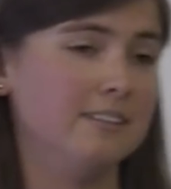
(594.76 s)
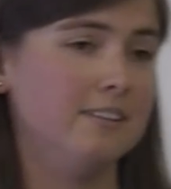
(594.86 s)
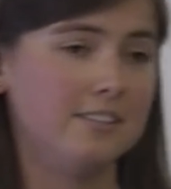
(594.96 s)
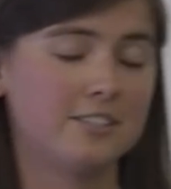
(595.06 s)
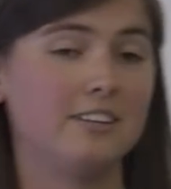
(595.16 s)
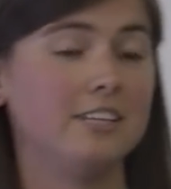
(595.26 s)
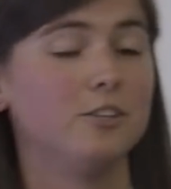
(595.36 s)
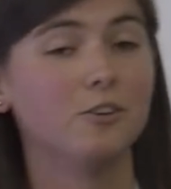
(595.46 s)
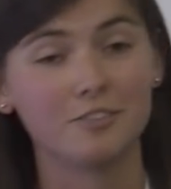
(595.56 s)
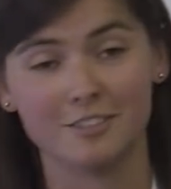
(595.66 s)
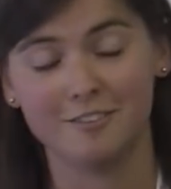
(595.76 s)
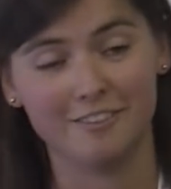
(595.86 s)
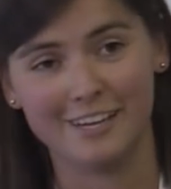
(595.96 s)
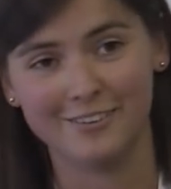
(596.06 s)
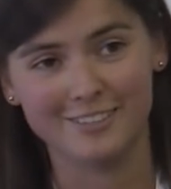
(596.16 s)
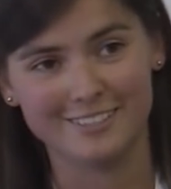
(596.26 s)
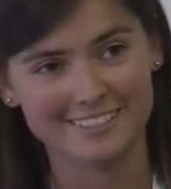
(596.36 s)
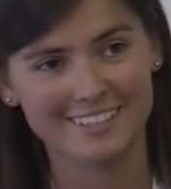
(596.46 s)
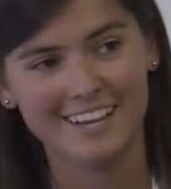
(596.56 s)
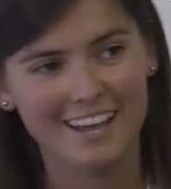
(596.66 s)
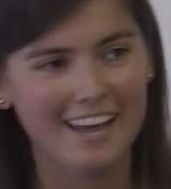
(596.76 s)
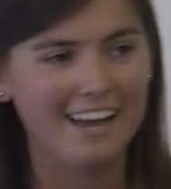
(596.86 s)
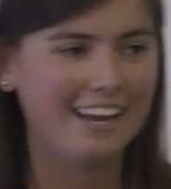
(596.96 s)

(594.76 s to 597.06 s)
in literally dozens of languages, I